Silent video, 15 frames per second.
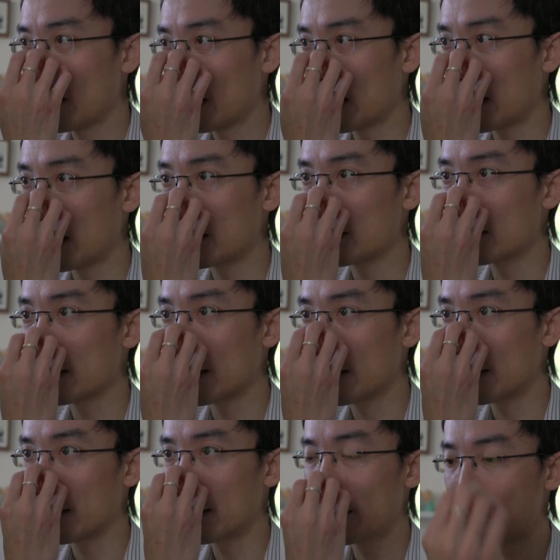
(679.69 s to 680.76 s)
And
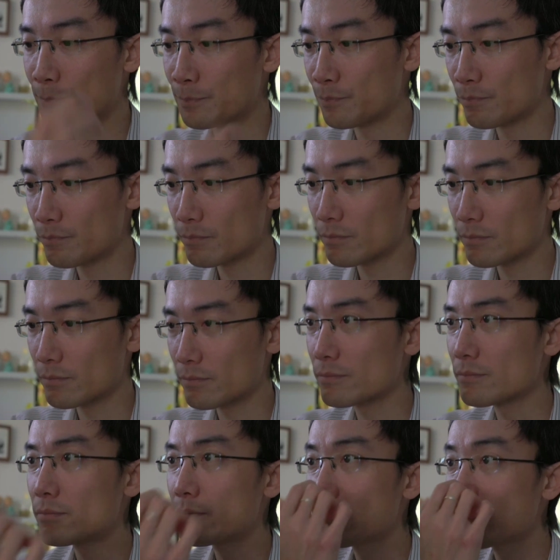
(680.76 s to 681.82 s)
then,
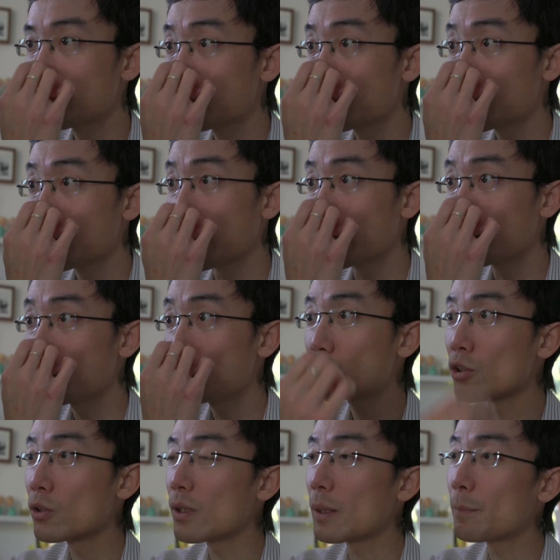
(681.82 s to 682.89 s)
can you
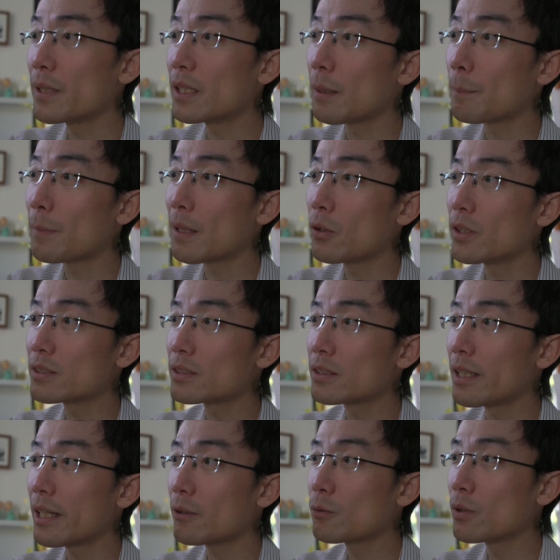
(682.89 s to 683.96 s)
show a bit about its
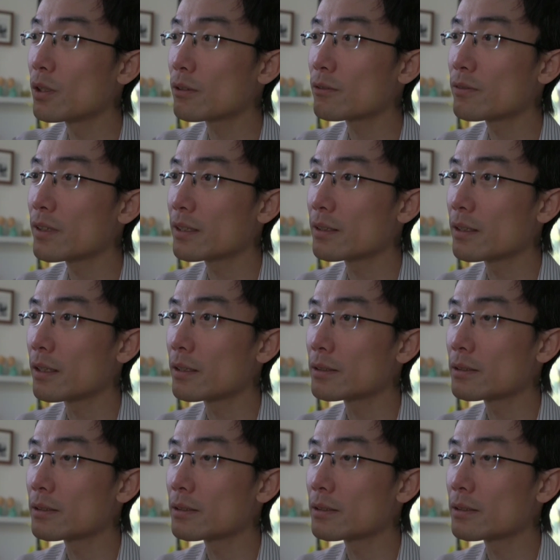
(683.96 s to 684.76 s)
network thing?